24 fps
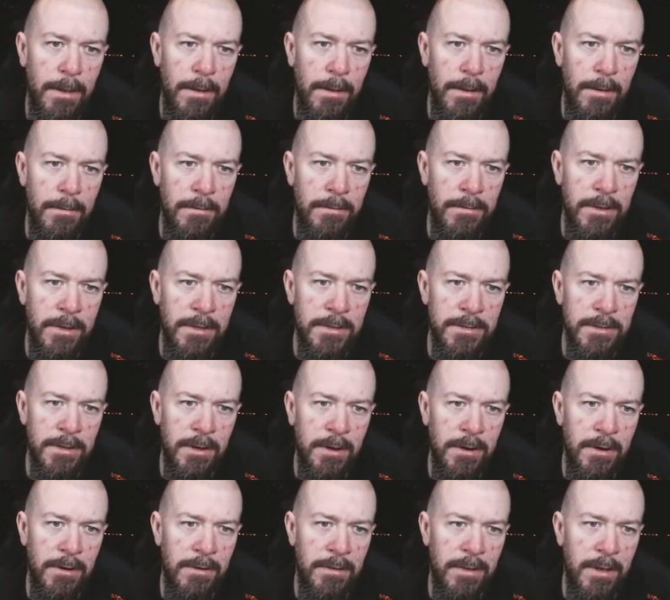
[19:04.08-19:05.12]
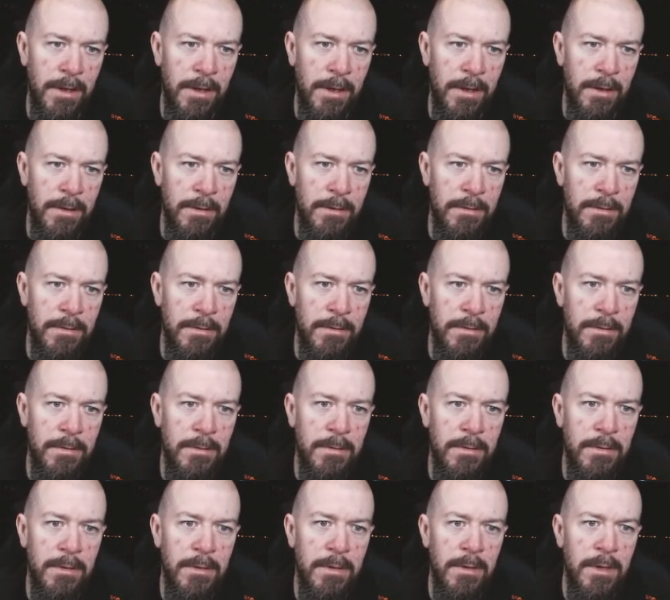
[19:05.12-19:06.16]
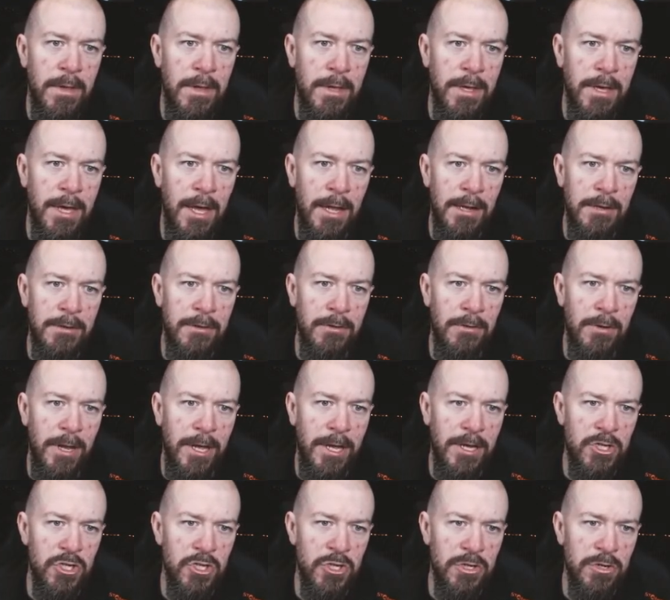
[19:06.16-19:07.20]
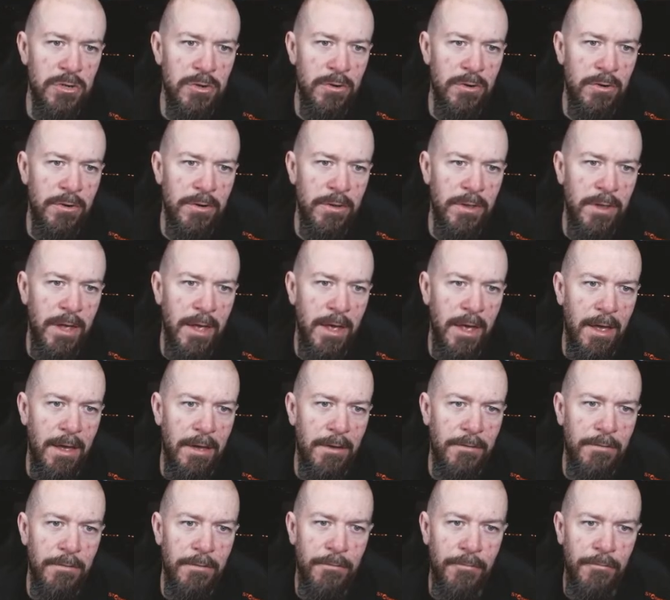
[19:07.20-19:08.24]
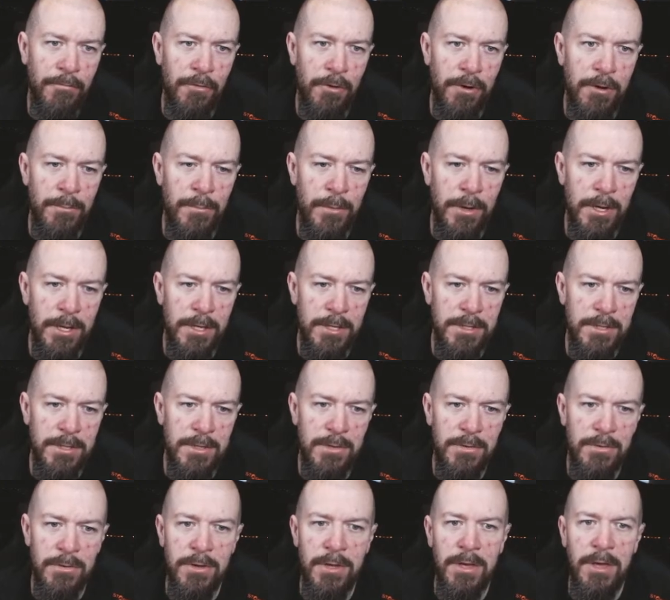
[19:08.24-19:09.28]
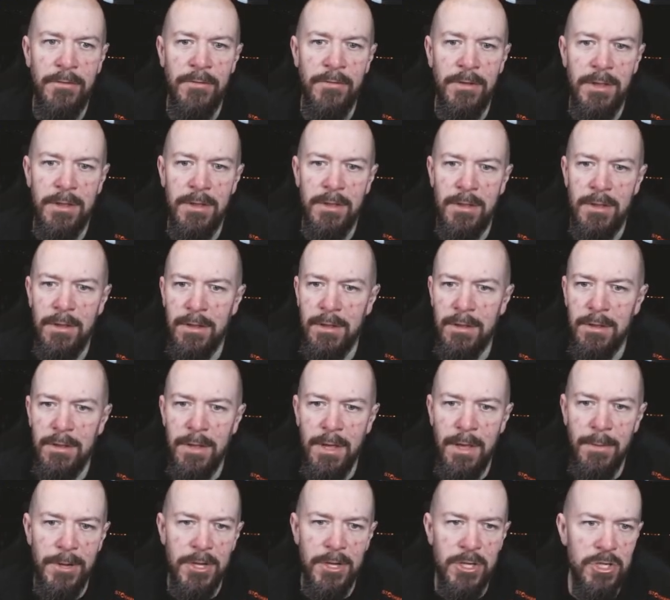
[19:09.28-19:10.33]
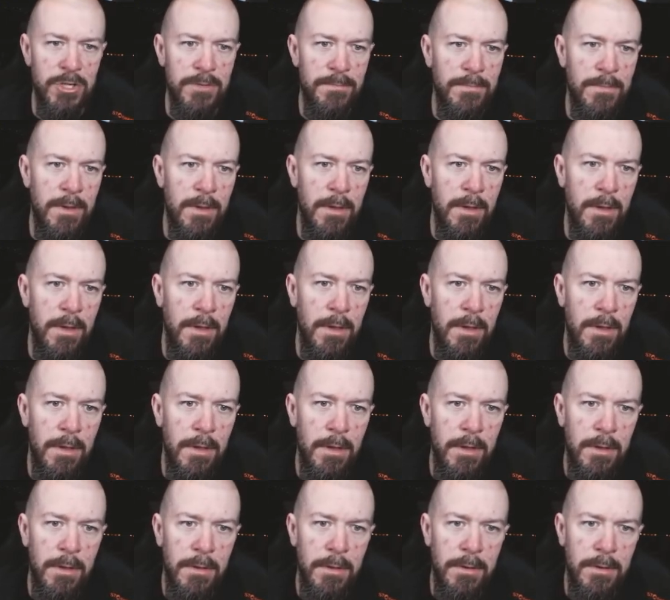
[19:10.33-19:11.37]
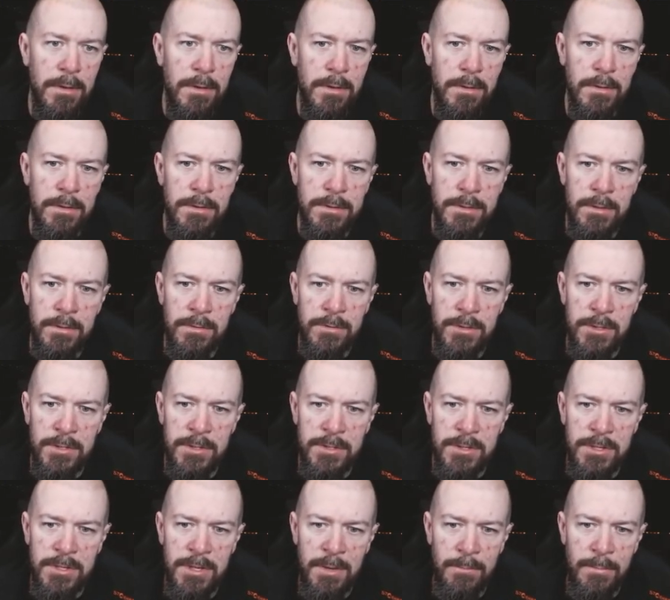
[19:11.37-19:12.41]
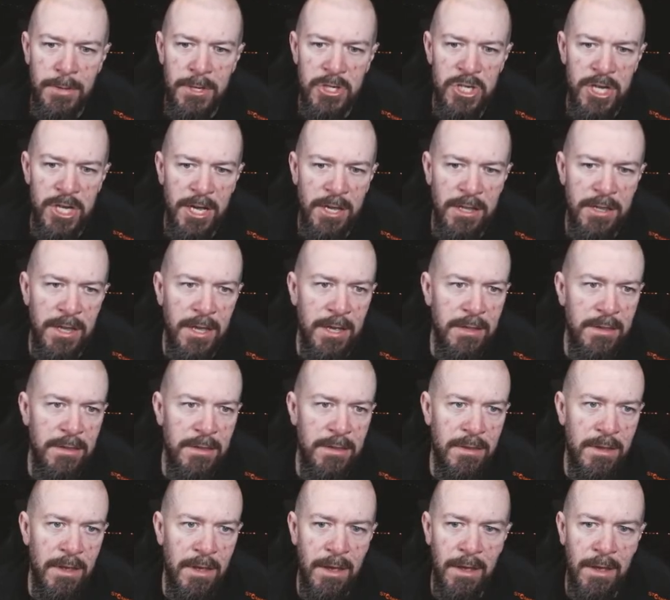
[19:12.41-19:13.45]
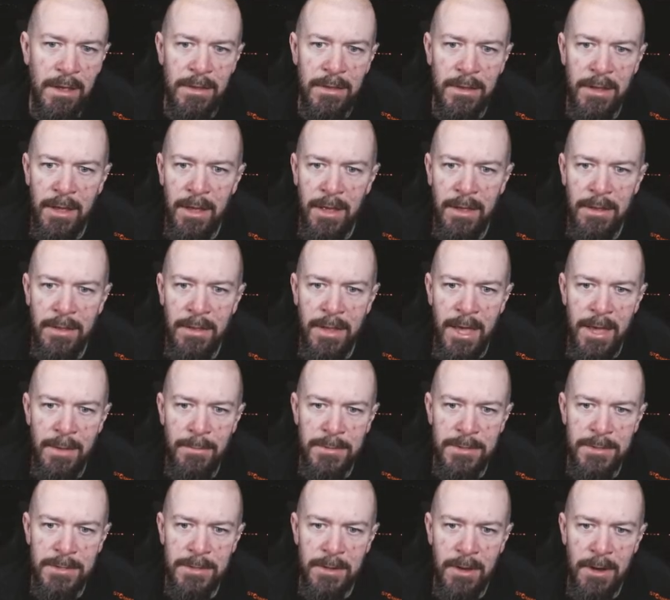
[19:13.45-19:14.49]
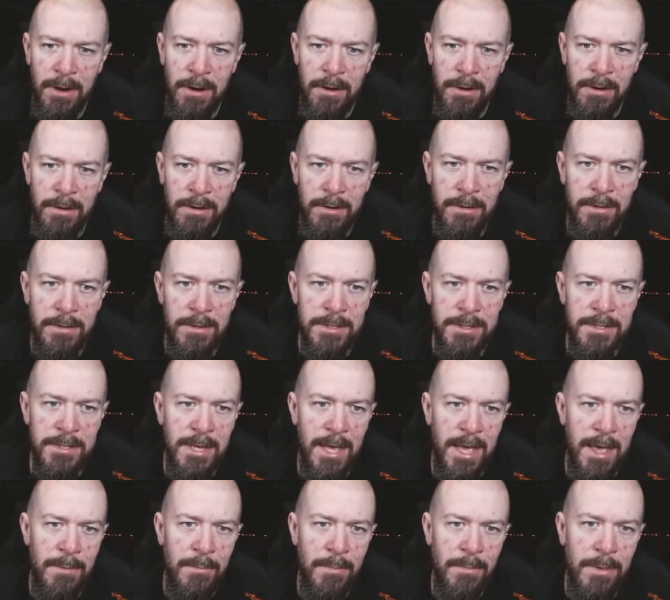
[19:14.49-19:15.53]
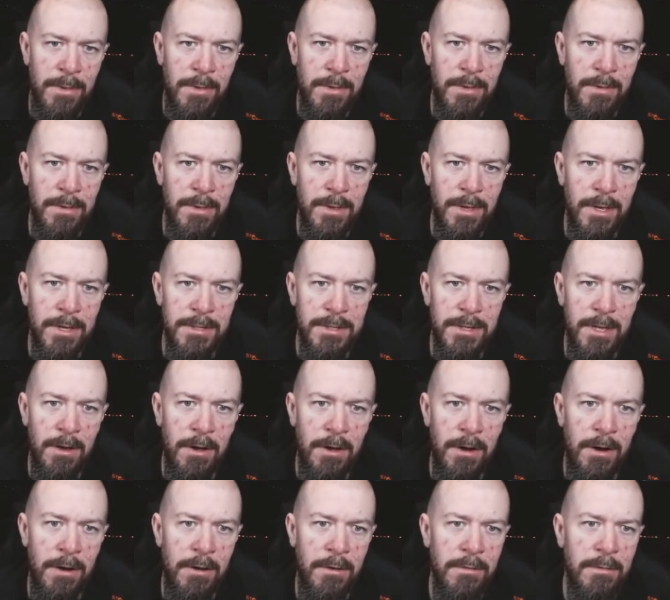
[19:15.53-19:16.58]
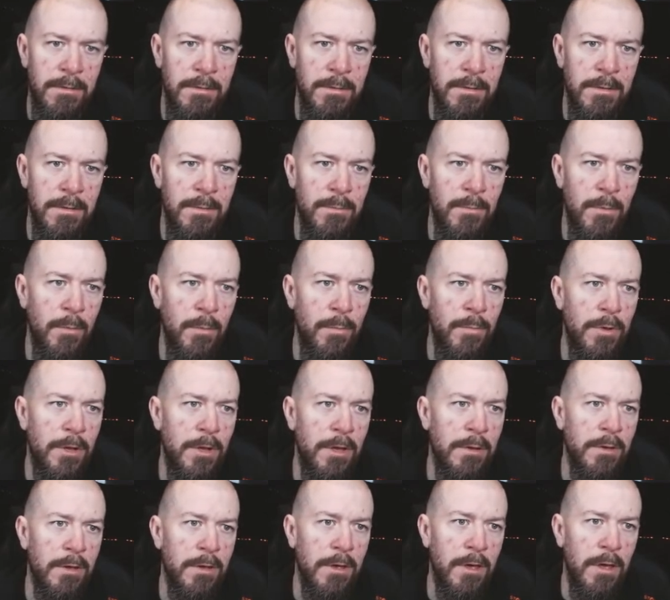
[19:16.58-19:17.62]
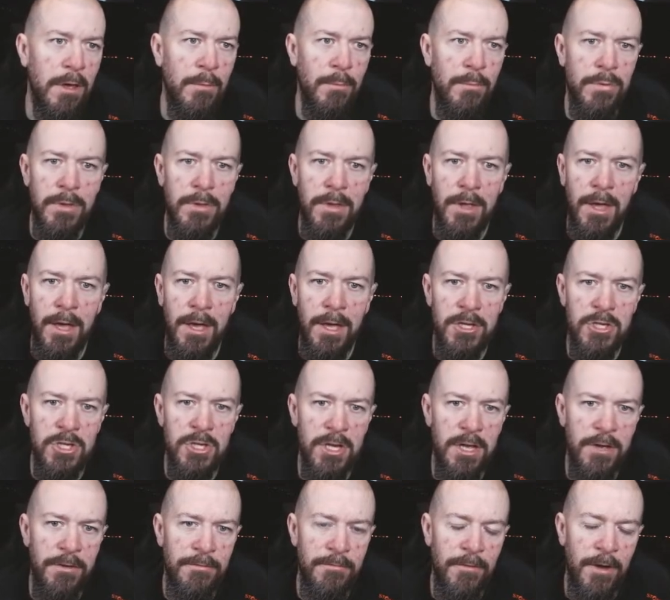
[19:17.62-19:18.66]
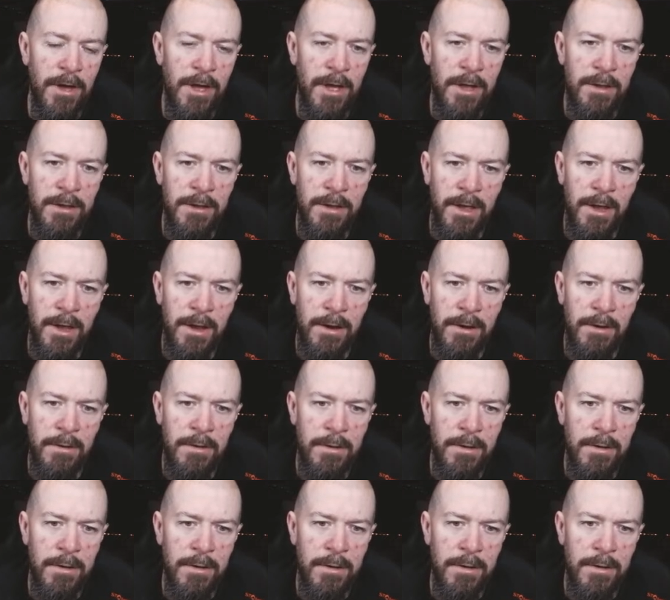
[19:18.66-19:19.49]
These are the calculation or the formulas to give an image. So just simply check that the names are the same as they are. Opening up the HA file here.